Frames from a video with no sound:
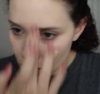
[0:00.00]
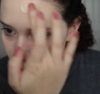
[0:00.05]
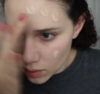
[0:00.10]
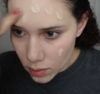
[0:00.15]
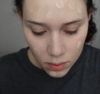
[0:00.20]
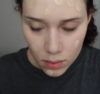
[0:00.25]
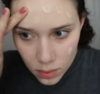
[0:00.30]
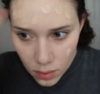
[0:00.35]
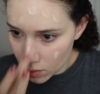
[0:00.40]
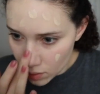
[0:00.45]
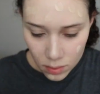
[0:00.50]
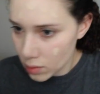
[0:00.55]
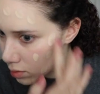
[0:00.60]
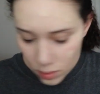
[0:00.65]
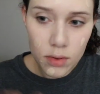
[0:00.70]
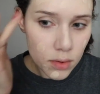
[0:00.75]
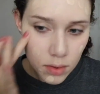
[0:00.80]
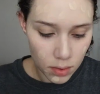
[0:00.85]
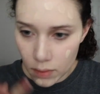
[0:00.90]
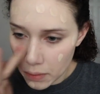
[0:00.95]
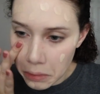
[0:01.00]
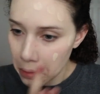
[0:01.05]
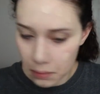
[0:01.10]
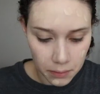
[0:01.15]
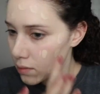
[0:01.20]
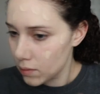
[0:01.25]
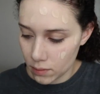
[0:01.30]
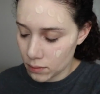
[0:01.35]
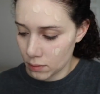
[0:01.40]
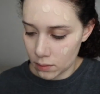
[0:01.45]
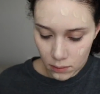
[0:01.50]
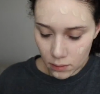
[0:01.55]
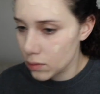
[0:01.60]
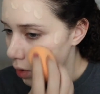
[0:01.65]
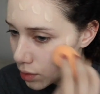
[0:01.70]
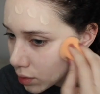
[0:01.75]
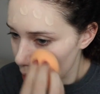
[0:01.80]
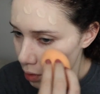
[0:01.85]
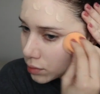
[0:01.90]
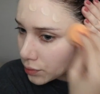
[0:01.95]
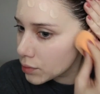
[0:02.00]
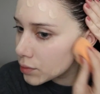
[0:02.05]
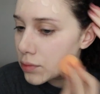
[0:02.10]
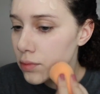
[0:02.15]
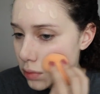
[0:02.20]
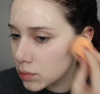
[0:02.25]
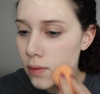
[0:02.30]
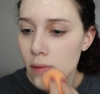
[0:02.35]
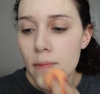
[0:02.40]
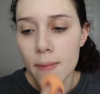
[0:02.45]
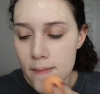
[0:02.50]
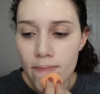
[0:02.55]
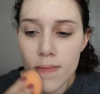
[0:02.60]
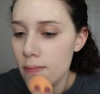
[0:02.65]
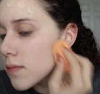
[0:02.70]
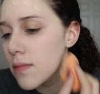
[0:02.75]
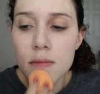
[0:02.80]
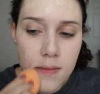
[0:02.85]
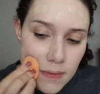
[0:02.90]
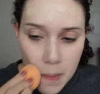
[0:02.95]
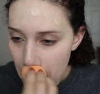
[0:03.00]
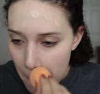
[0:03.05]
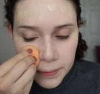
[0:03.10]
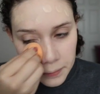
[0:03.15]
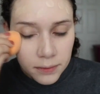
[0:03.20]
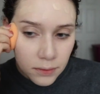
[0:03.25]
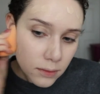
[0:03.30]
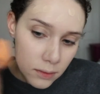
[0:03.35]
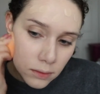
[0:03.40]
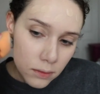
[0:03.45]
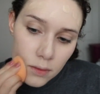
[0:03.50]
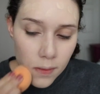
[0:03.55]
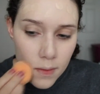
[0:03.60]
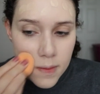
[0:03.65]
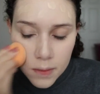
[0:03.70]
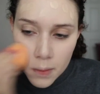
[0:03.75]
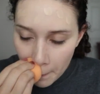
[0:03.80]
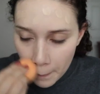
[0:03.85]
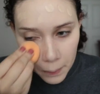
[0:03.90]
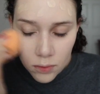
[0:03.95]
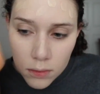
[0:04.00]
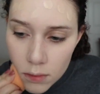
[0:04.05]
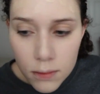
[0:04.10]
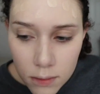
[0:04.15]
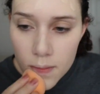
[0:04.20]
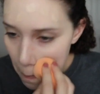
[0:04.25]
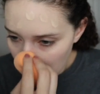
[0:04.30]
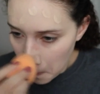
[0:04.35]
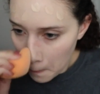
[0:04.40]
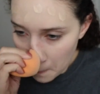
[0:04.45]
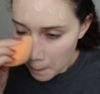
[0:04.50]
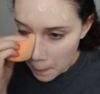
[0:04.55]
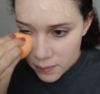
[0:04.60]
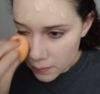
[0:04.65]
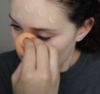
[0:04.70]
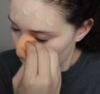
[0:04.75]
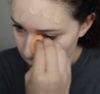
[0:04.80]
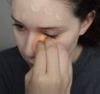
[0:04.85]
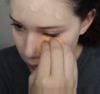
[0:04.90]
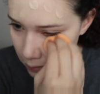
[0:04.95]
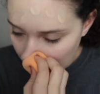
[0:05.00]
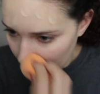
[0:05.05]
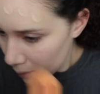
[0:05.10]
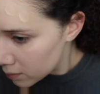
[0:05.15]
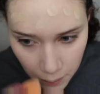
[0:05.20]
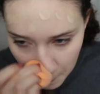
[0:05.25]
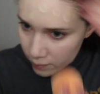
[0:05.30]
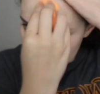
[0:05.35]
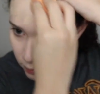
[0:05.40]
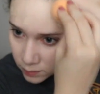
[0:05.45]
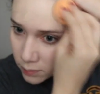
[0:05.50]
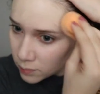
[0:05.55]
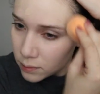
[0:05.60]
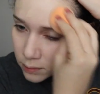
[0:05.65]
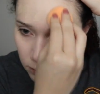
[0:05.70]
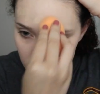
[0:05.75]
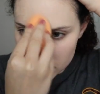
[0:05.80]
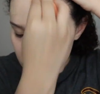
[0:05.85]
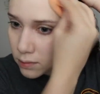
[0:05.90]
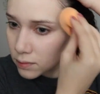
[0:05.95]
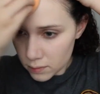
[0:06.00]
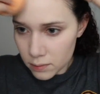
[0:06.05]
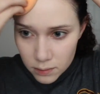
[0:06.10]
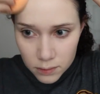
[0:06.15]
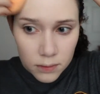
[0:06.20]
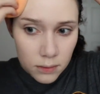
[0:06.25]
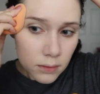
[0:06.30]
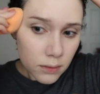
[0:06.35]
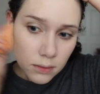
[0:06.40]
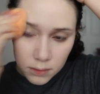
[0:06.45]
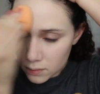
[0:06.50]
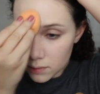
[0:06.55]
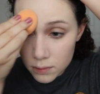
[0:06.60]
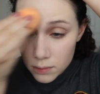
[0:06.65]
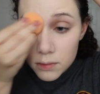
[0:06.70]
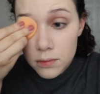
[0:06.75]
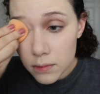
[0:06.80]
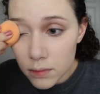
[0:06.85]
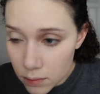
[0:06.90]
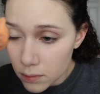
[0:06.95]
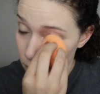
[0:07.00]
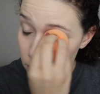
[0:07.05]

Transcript: taking like 10 more drops, I counted, dotting that all over my face and using the sponge because I like the finish of the sponge